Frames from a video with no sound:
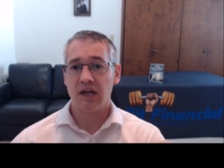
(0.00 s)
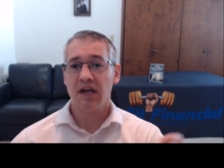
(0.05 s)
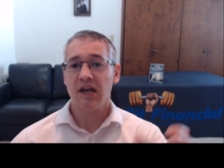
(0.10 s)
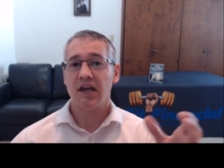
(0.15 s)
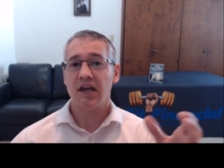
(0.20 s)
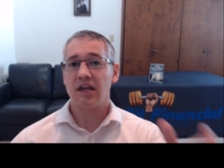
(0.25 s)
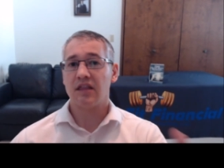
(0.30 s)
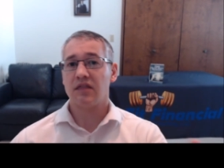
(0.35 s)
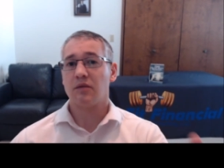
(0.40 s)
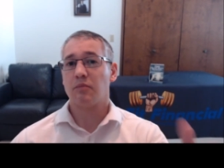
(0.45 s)

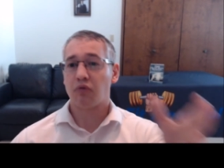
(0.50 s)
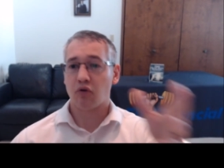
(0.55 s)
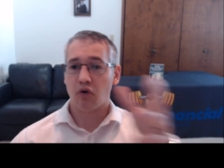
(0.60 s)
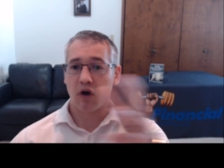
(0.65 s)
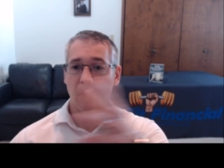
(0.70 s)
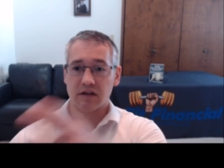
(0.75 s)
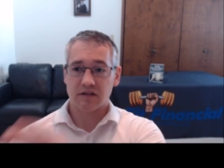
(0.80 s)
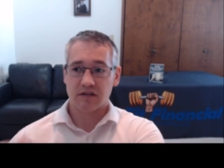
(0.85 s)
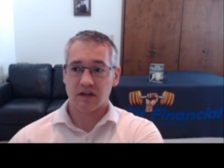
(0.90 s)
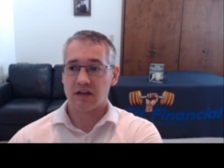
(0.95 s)
in the
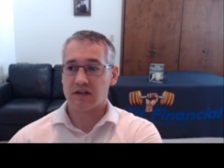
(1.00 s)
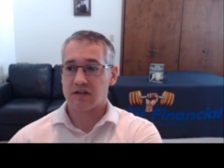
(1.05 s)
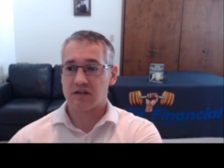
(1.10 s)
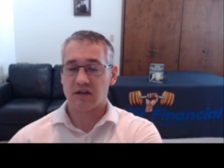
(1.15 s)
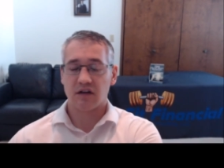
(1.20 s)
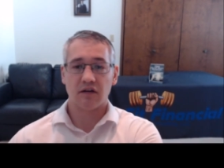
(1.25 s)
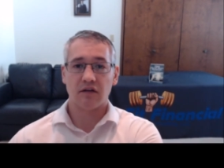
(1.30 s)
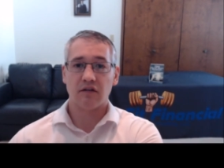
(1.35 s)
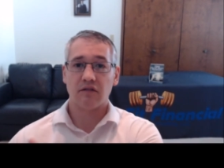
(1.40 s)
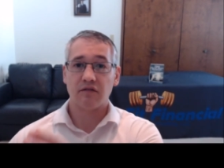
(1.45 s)
process
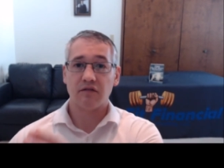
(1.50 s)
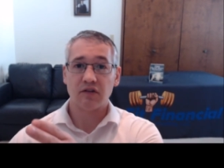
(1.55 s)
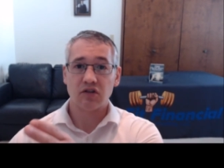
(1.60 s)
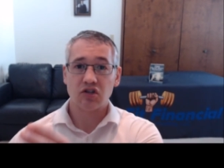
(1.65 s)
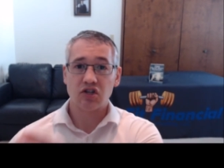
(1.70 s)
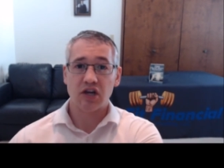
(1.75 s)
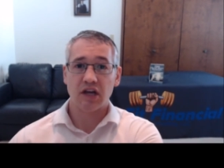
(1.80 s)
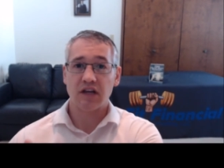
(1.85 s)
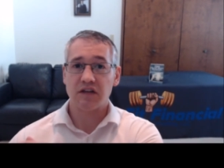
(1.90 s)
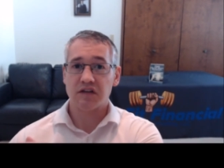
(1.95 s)
of
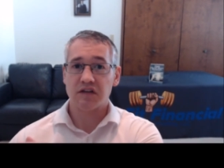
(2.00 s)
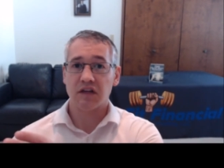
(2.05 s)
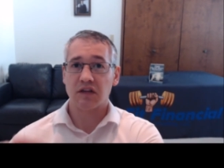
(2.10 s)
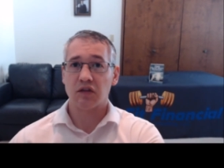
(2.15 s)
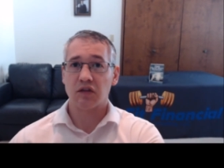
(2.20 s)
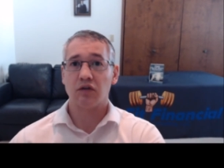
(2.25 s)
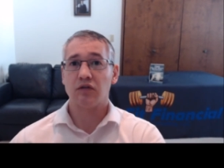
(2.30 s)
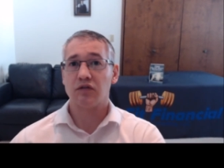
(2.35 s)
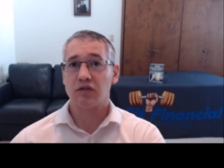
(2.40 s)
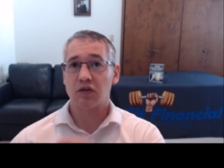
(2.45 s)
chasing
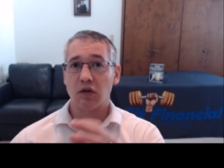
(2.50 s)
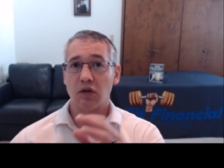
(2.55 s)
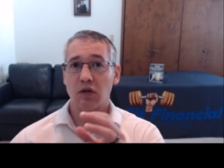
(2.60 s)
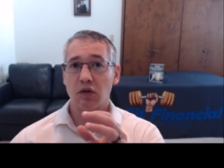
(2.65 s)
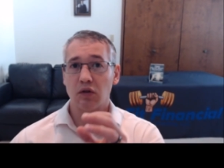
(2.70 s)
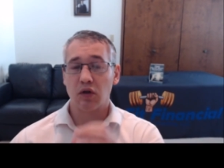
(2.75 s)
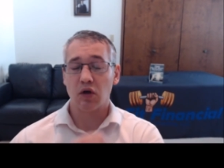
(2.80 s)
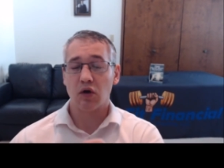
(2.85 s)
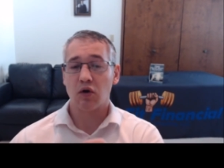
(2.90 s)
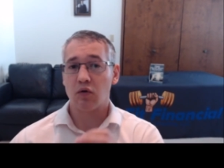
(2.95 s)
those
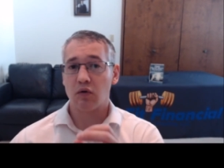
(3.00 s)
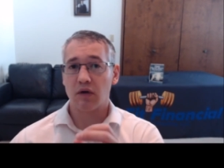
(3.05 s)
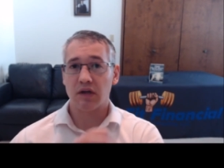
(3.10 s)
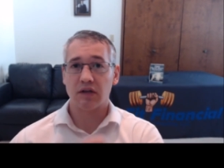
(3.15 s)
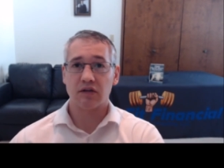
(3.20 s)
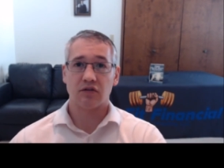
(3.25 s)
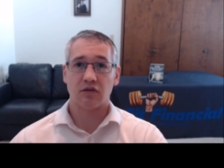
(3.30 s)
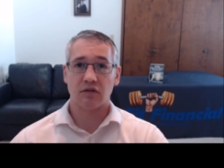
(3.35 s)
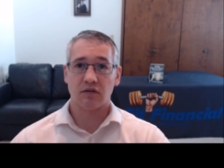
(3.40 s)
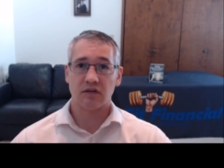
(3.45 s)
low
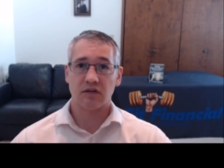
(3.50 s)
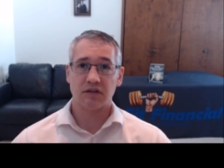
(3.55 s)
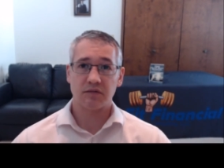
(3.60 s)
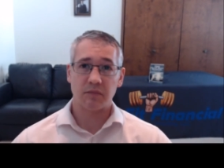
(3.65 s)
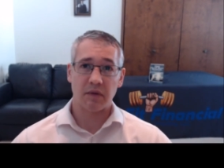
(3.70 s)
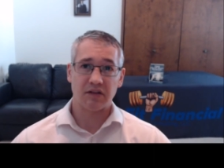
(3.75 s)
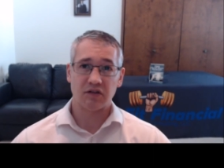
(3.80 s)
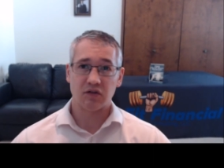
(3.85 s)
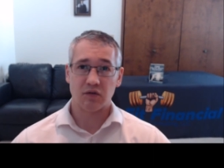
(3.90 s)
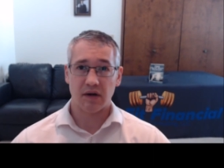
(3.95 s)
internal
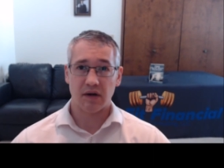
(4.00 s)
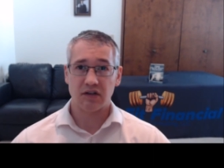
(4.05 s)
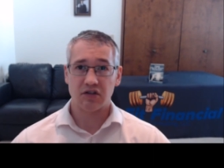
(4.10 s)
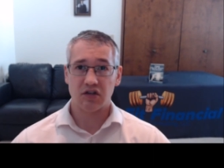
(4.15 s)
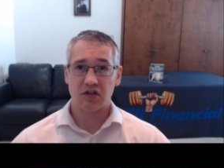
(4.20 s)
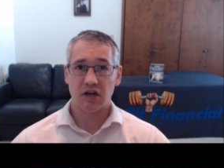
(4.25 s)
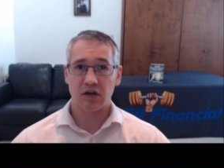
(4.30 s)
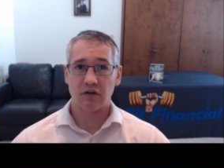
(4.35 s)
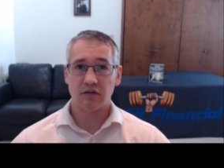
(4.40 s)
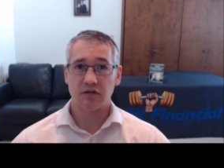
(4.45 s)
expense
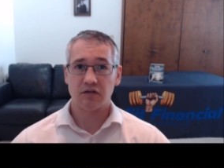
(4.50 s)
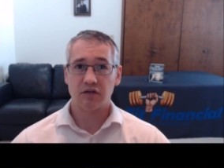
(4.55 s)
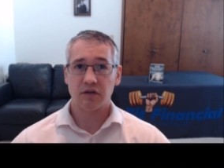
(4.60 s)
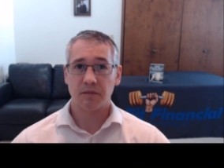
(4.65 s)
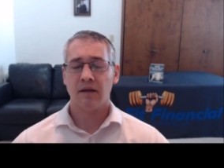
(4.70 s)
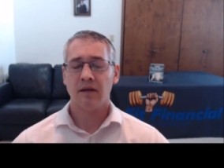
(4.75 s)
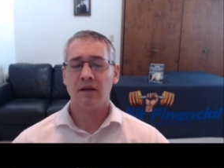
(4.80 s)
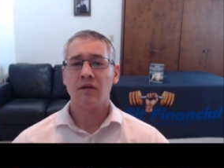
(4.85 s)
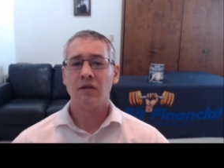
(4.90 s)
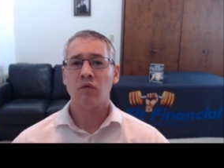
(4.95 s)
ratios.
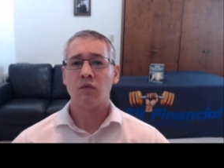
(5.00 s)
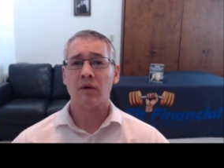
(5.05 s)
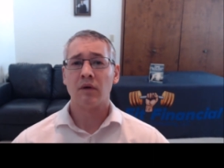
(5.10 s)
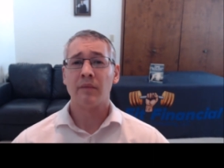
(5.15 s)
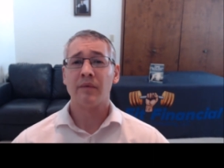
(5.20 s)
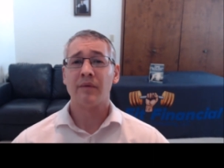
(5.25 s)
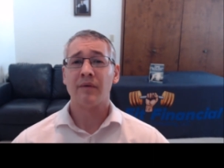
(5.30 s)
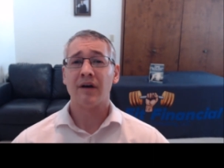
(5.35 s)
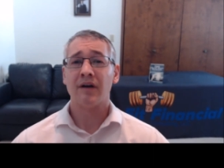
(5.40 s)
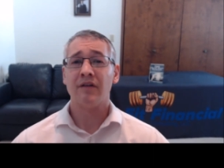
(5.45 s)
When
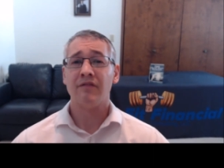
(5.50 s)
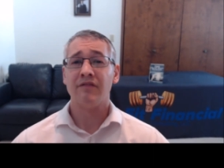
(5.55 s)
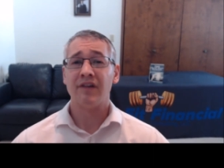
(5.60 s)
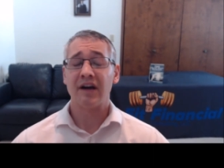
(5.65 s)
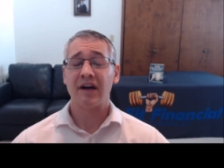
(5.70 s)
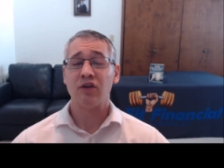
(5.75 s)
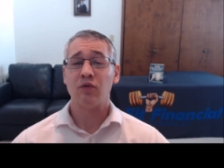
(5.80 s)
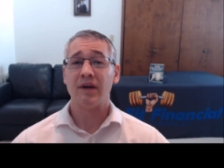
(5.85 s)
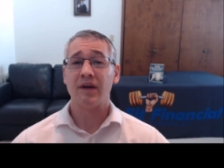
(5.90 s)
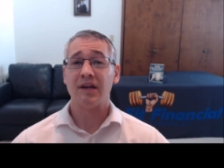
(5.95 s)
I'm
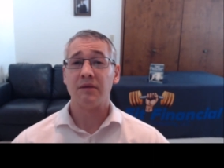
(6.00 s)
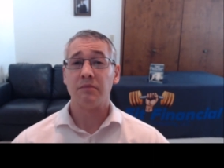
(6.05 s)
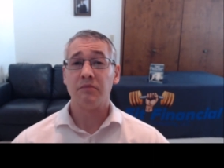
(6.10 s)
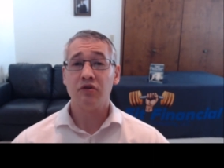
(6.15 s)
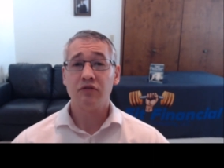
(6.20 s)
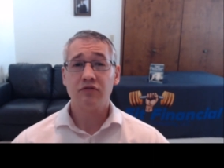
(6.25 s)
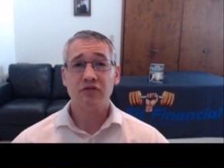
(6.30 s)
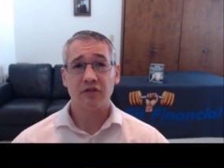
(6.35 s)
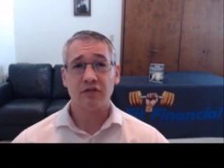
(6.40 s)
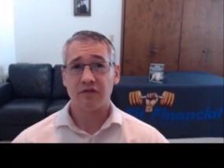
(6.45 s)
evaluating
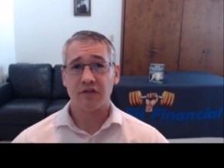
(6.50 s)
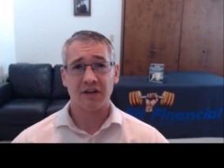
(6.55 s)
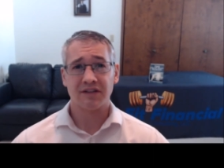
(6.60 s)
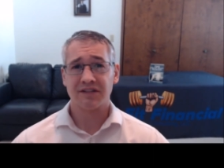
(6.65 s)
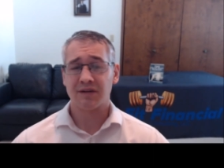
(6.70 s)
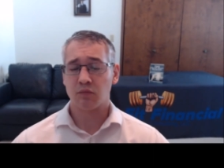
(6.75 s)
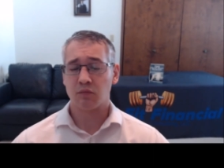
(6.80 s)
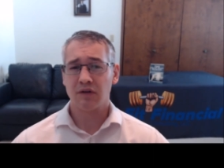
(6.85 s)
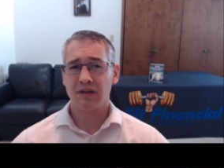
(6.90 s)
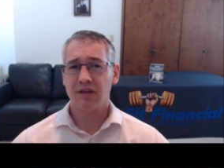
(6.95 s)
mutual funds, I'm
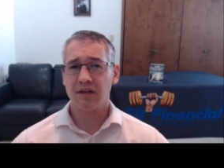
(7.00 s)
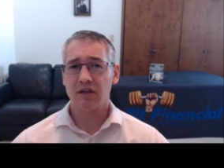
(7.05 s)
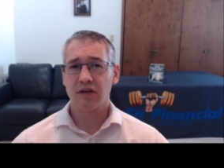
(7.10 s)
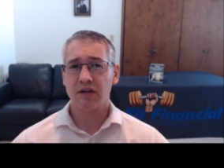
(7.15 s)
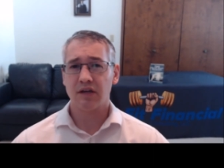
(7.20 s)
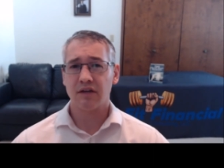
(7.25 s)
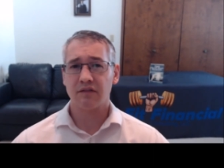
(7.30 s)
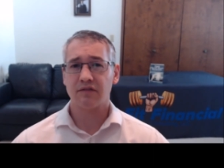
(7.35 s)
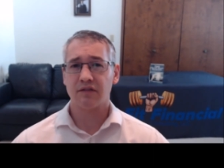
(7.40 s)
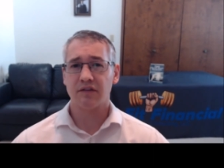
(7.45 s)
really
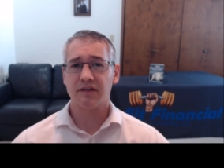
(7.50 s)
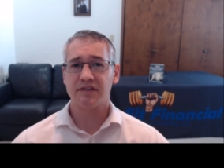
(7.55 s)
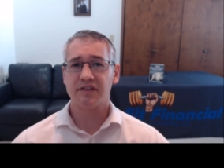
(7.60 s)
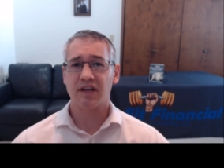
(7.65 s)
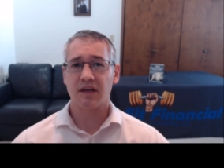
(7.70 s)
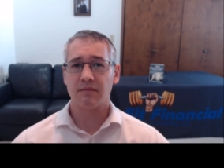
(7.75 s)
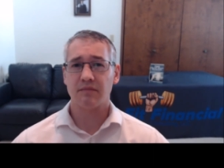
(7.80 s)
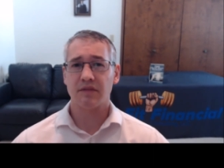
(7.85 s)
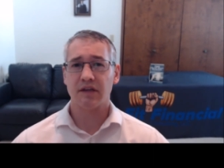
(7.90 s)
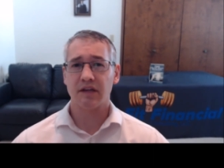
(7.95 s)
looking for the
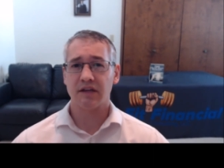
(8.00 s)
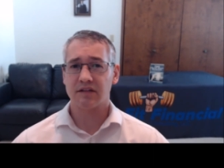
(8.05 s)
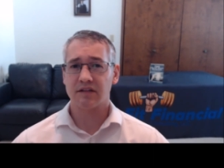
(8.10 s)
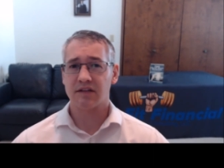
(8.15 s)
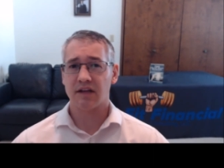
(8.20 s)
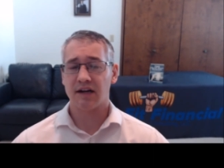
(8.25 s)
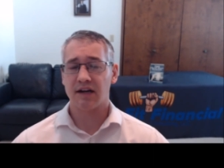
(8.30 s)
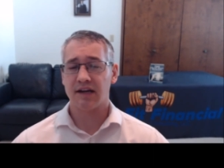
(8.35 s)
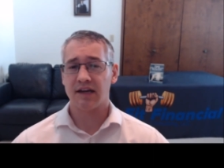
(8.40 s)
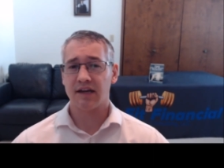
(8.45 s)
same things that
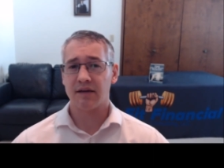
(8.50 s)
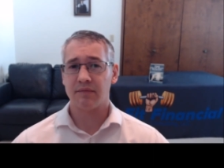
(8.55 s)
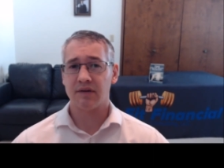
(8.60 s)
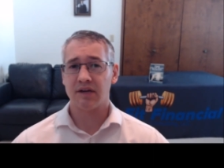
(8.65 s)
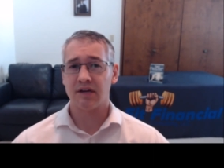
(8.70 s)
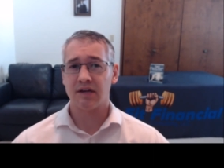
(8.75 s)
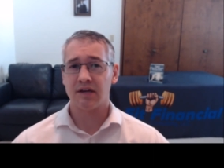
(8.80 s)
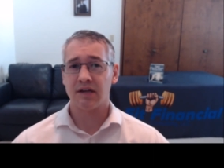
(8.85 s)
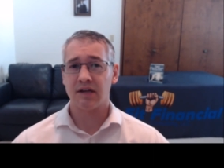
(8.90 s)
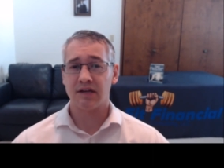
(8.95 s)
I am in an